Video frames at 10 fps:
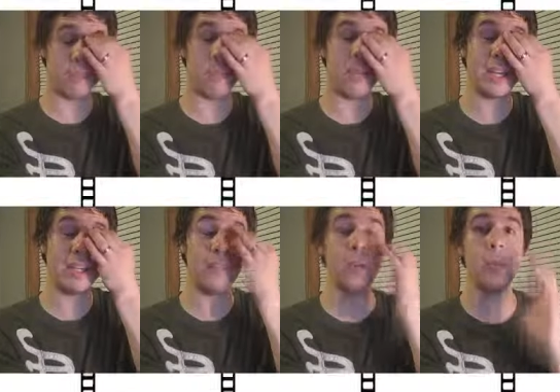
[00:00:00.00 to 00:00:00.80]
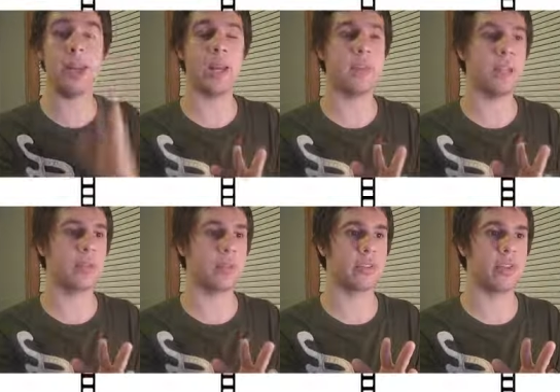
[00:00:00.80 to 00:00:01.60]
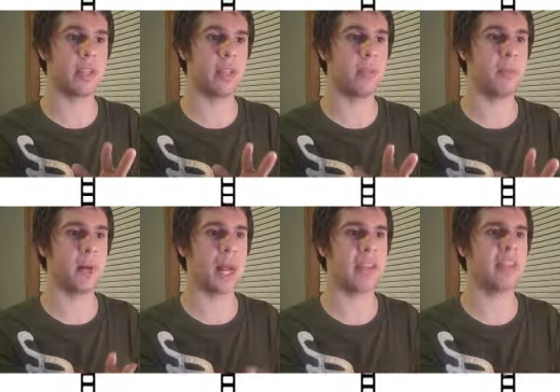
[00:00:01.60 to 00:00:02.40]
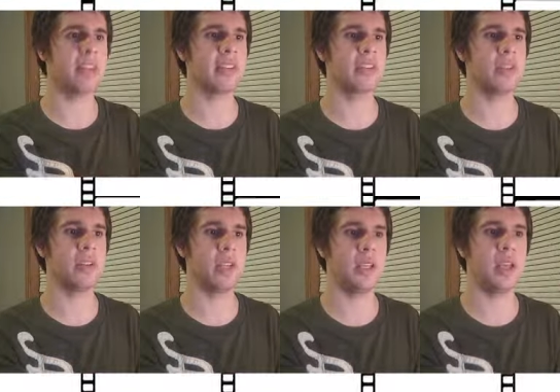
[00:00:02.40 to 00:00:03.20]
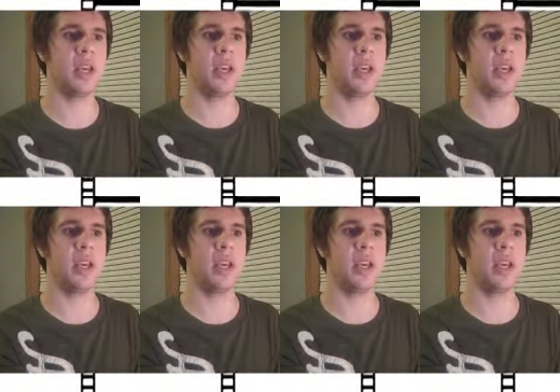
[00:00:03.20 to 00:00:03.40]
many of you may not be interested in, but I think it's actually